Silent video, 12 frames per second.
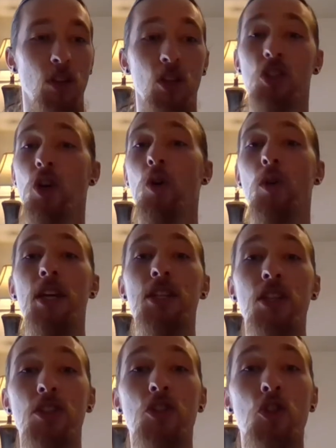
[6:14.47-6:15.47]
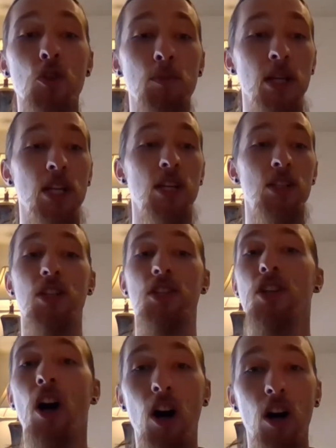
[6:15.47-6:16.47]
So this soup is
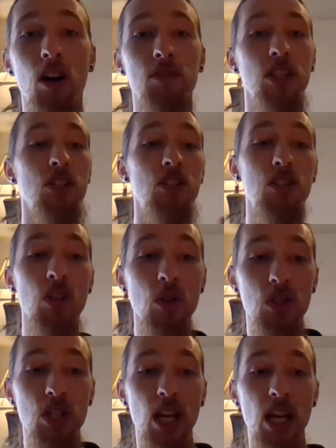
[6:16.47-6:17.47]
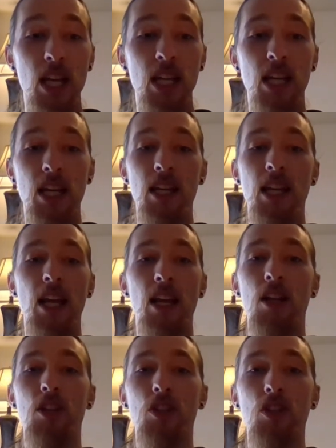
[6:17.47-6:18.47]
dissolved and dissociated
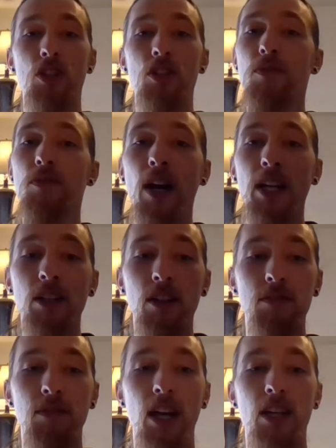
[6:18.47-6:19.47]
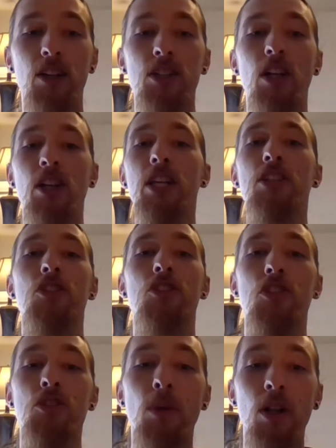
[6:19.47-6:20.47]
and finer and finer until it enters
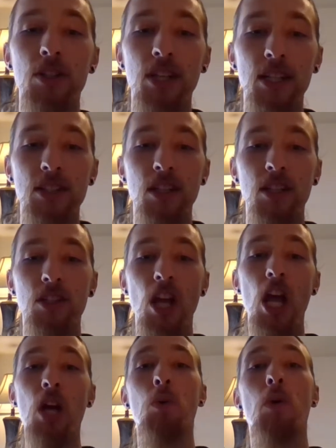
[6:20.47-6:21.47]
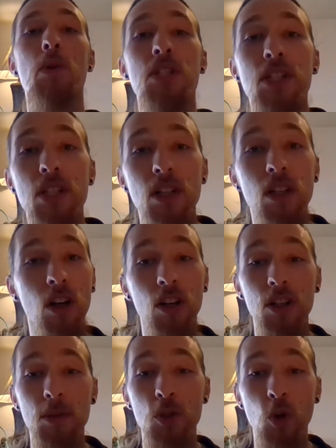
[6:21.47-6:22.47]
our small intestines, where we still
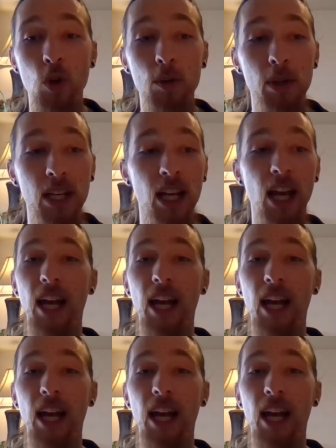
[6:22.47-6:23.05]
aren't absorbing